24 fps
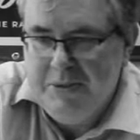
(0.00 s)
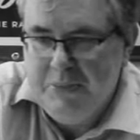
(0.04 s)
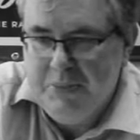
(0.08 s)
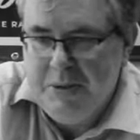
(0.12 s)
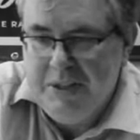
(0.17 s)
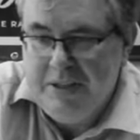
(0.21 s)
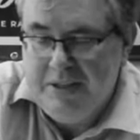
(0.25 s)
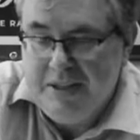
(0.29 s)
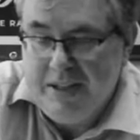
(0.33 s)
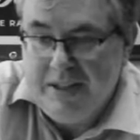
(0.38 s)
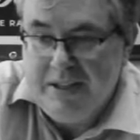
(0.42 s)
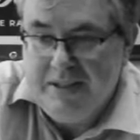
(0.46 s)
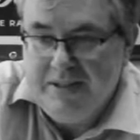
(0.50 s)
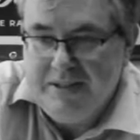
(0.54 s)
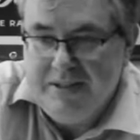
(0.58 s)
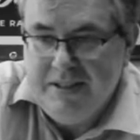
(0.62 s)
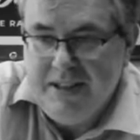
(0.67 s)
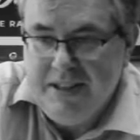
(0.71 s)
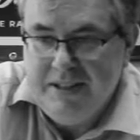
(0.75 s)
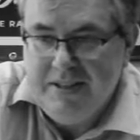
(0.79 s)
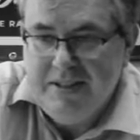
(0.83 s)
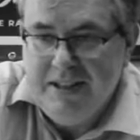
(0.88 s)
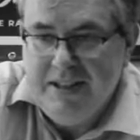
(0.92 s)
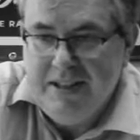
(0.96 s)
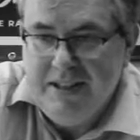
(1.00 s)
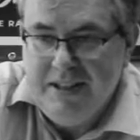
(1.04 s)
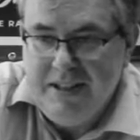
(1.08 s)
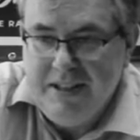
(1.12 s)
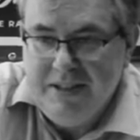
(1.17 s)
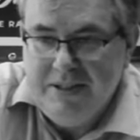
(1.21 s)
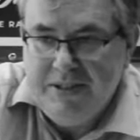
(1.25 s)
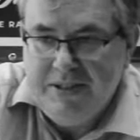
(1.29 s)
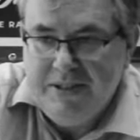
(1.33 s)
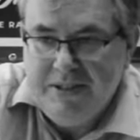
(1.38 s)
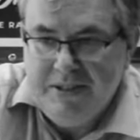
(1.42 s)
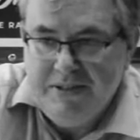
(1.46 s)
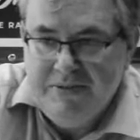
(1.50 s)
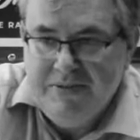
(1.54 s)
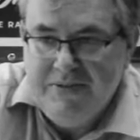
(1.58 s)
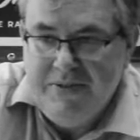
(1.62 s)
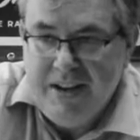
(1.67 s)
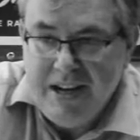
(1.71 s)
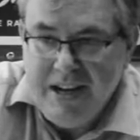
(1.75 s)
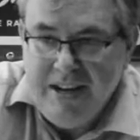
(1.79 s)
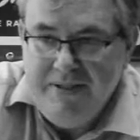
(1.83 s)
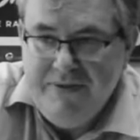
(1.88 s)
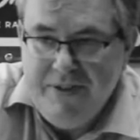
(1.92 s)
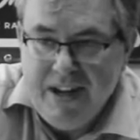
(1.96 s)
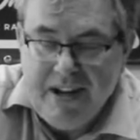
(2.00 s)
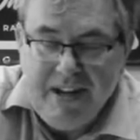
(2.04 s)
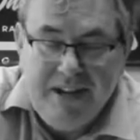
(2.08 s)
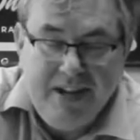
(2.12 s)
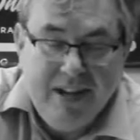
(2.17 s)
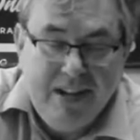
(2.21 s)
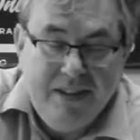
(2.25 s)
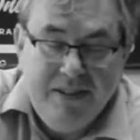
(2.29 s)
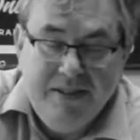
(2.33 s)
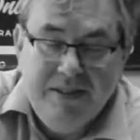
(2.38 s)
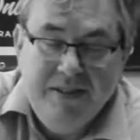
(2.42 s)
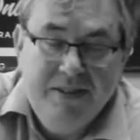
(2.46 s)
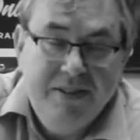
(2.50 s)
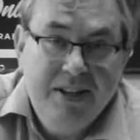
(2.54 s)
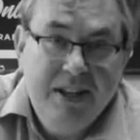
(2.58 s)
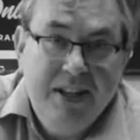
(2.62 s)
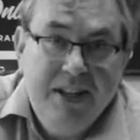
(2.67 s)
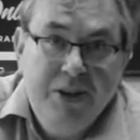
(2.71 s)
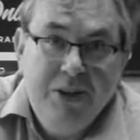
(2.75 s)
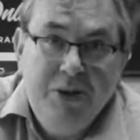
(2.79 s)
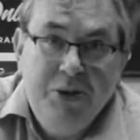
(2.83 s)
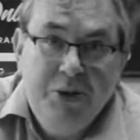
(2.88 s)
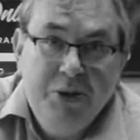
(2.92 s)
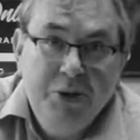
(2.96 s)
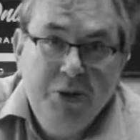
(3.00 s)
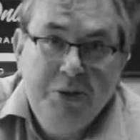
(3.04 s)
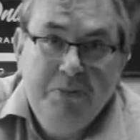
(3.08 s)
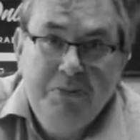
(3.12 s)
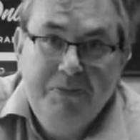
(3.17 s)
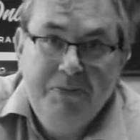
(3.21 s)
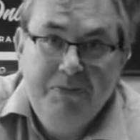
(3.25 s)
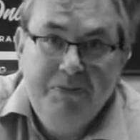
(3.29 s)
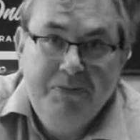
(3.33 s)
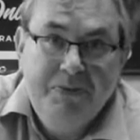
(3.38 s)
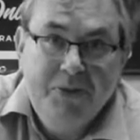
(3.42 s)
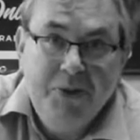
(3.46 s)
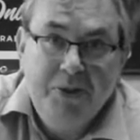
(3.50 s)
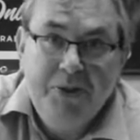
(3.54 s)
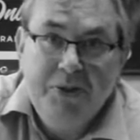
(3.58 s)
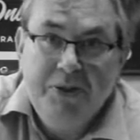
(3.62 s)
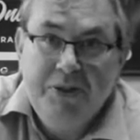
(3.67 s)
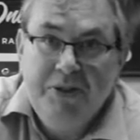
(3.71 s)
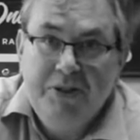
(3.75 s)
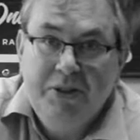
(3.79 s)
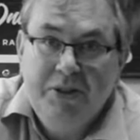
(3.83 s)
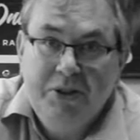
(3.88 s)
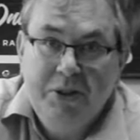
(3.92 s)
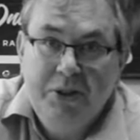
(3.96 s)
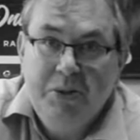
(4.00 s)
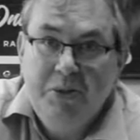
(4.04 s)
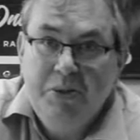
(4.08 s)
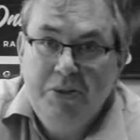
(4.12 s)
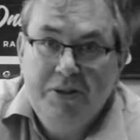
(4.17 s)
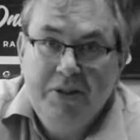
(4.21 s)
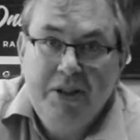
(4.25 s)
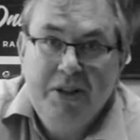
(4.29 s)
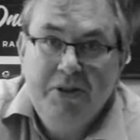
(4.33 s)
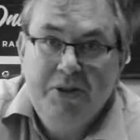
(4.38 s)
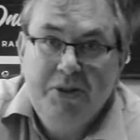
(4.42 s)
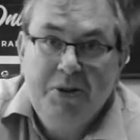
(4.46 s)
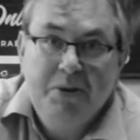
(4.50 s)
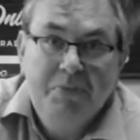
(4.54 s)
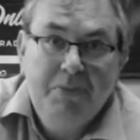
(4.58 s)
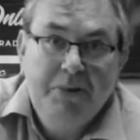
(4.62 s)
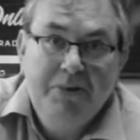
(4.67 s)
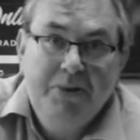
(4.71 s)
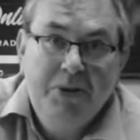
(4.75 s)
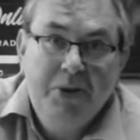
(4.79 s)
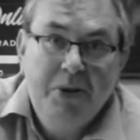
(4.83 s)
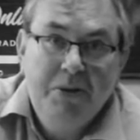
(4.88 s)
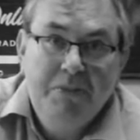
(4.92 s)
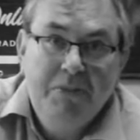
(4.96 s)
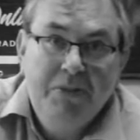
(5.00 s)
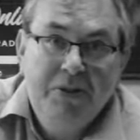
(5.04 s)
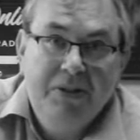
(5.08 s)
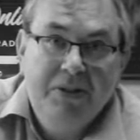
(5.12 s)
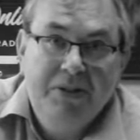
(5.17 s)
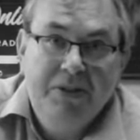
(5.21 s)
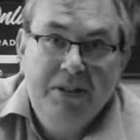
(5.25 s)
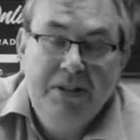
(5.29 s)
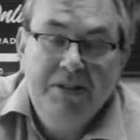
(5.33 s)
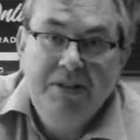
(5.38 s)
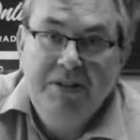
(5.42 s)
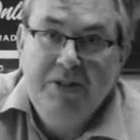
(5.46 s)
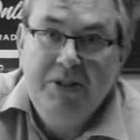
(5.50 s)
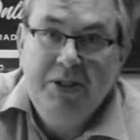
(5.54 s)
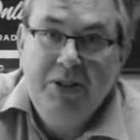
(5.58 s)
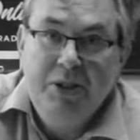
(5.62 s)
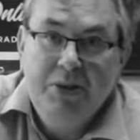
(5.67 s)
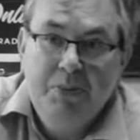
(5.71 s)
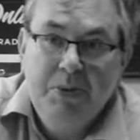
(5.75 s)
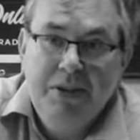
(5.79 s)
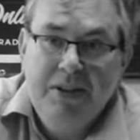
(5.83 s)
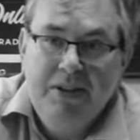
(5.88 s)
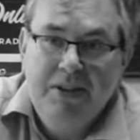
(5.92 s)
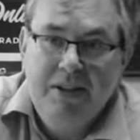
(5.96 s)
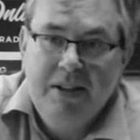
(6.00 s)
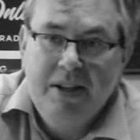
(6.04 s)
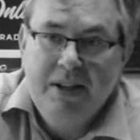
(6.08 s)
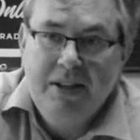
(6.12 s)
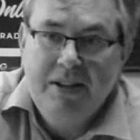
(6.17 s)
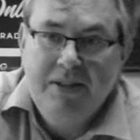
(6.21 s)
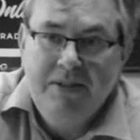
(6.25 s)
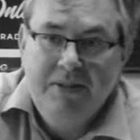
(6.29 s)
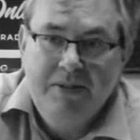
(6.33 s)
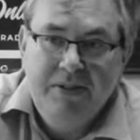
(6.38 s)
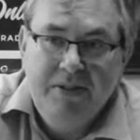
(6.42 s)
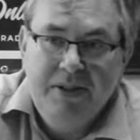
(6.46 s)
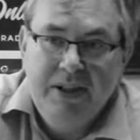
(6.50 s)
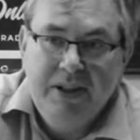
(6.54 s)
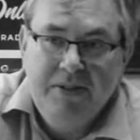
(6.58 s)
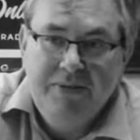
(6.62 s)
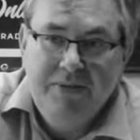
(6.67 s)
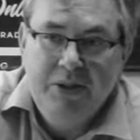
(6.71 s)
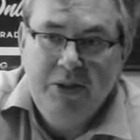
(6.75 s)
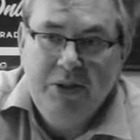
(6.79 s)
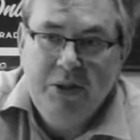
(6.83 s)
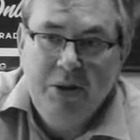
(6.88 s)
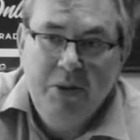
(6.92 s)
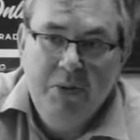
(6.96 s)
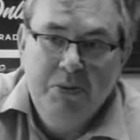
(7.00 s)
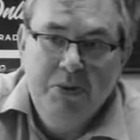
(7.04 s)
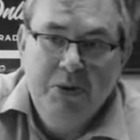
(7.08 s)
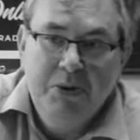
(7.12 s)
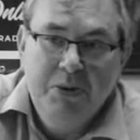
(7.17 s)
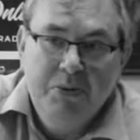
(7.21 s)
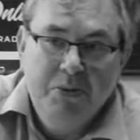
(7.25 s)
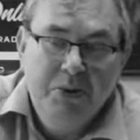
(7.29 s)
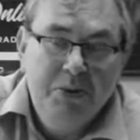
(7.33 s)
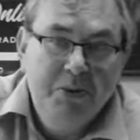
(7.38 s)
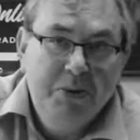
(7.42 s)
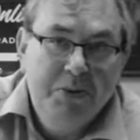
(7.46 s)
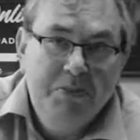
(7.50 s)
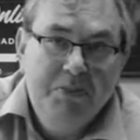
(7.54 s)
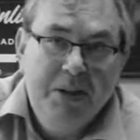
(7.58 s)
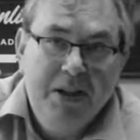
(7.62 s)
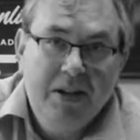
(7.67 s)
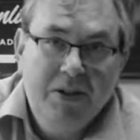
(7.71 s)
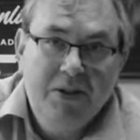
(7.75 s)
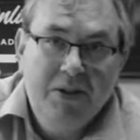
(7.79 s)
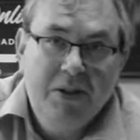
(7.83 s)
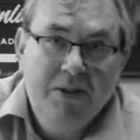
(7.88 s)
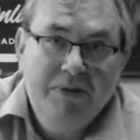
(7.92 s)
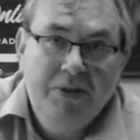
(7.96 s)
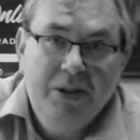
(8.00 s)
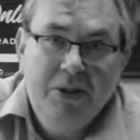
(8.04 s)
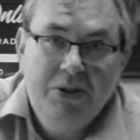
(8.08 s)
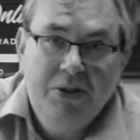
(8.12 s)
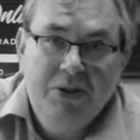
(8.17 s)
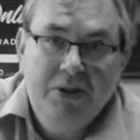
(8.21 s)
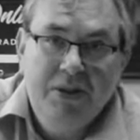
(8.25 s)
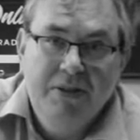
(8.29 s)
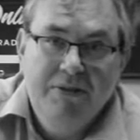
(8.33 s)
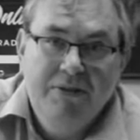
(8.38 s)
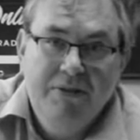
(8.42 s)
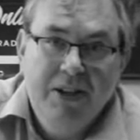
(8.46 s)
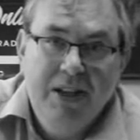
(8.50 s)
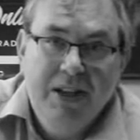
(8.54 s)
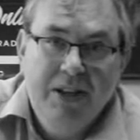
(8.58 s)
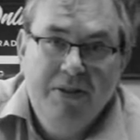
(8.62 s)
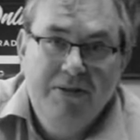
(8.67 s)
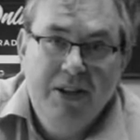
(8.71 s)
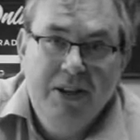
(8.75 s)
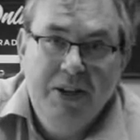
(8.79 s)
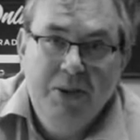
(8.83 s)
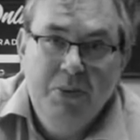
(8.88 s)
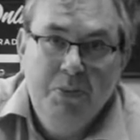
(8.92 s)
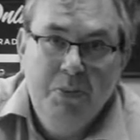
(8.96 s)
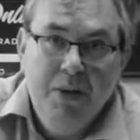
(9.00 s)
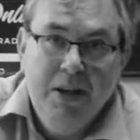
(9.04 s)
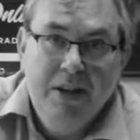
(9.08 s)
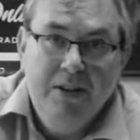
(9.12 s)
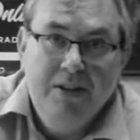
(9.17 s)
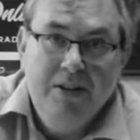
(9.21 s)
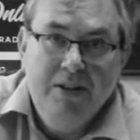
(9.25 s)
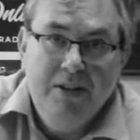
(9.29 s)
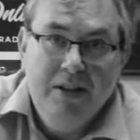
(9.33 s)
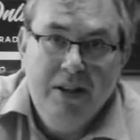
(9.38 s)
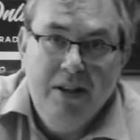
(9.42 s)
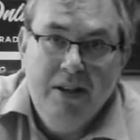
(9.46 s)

with that said, it is very, very entertaining just for the two central performances. Anthony Quinn and Yaphet Kotto do spark off each other very, very well.